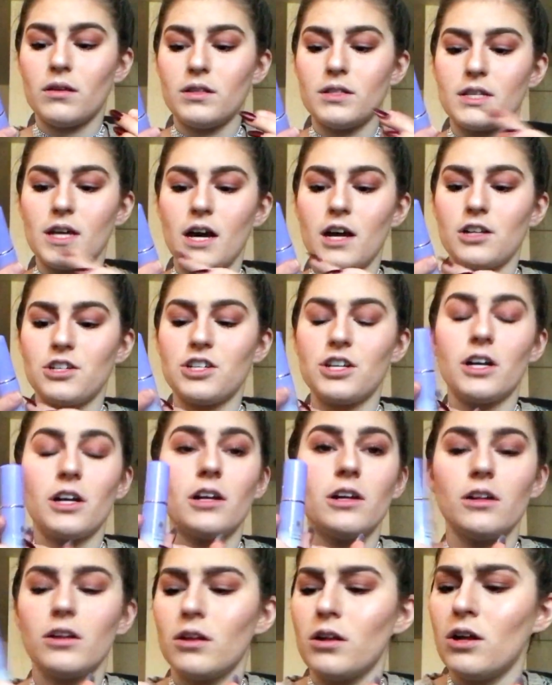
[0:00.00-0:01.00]

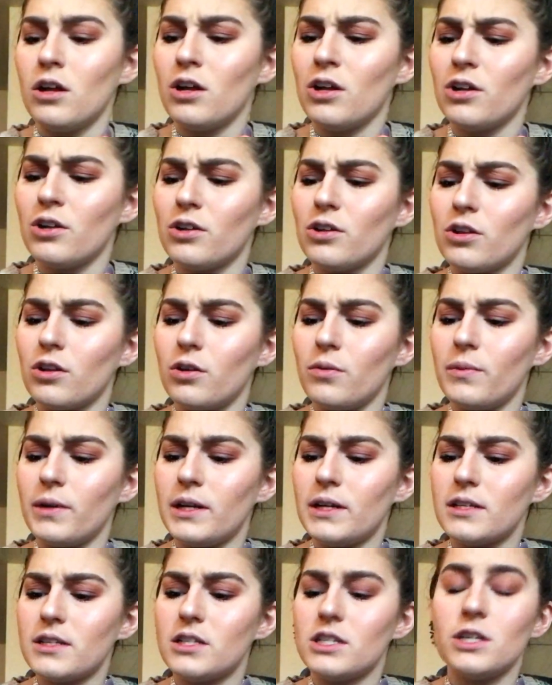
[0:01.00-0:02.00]
Tatcha
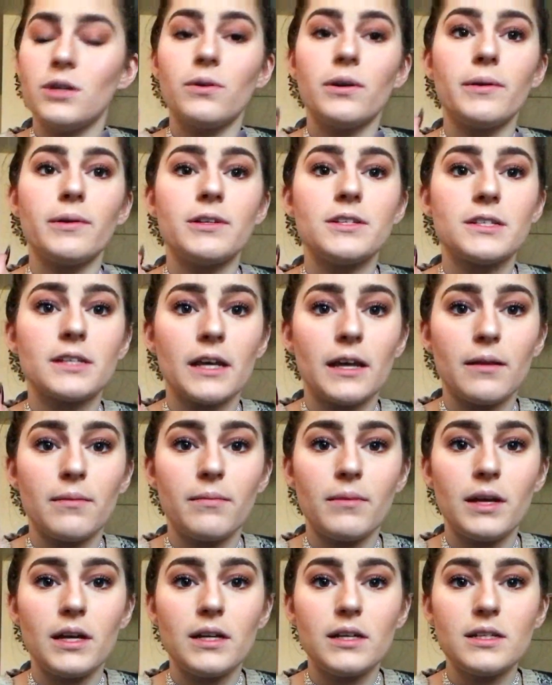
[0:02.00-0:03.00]
Luminous Dewy Skin
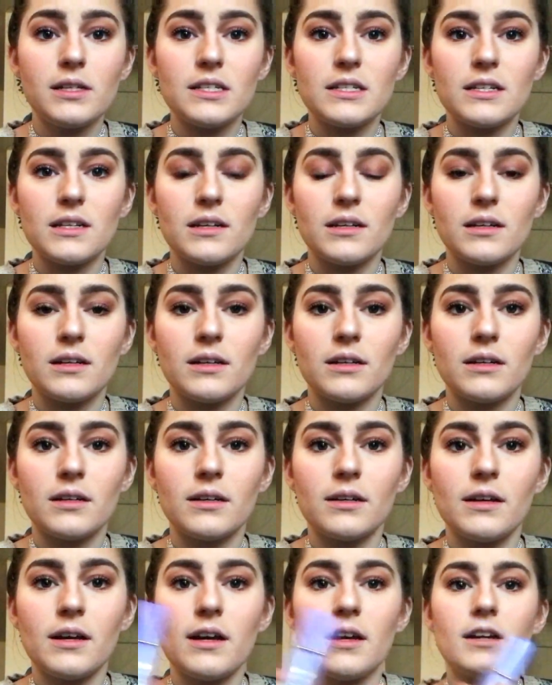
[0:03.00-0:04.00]
Mist,
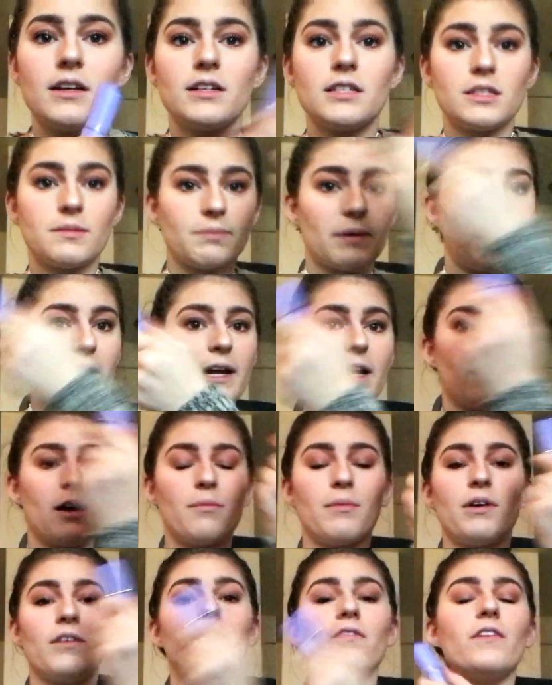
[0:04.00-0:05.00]
spraying it on
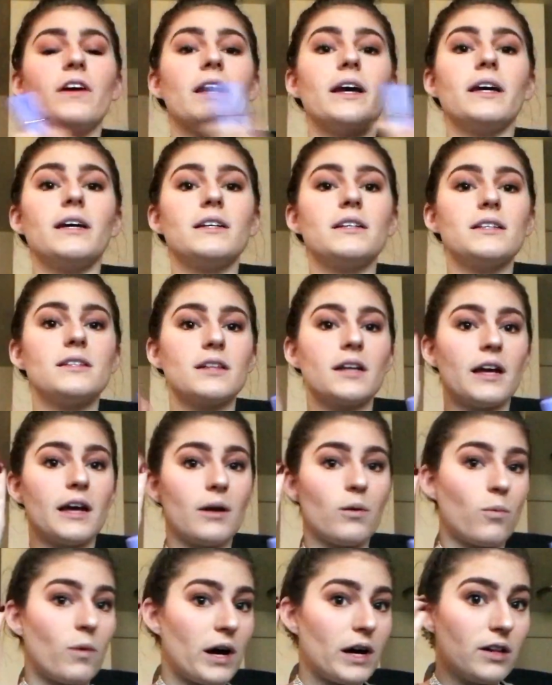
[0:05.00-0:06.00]
my face,
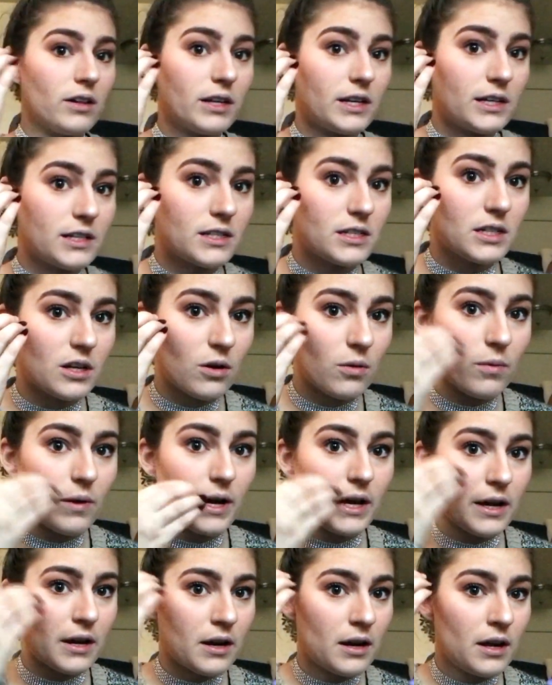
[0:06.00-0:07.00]
and while it is still wet,